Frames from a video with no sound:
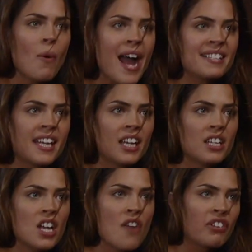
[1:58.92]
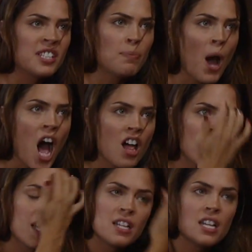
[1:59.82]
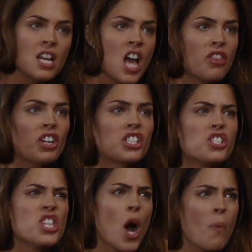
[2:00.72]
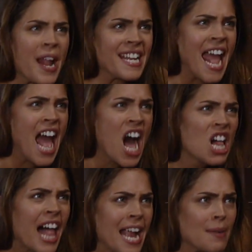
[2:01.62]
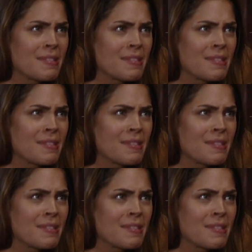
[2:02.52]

You know what? First of all, there is no way in hell I